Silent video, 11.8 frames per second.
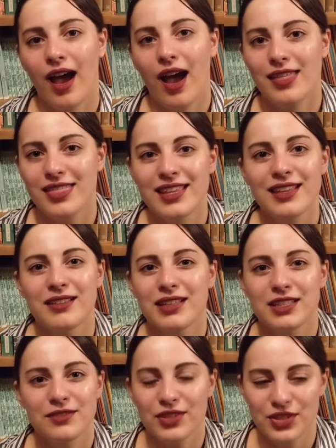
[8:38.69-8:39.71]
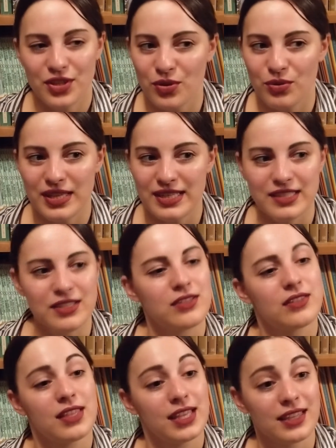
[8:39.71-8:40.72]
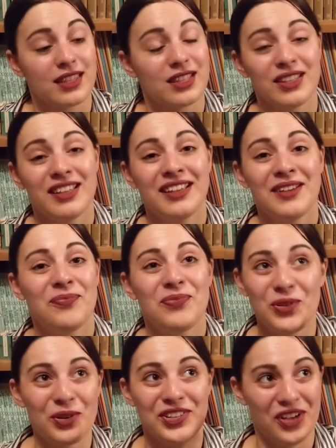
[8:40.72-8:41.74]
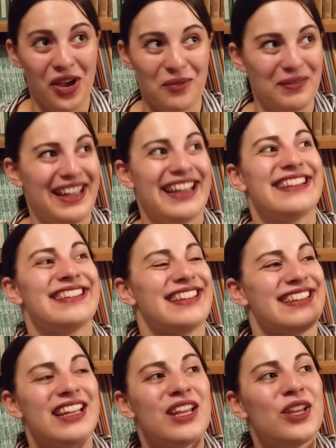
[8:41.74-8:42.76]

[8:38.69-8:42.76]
I think it's just so easy to think that you're in a dark place and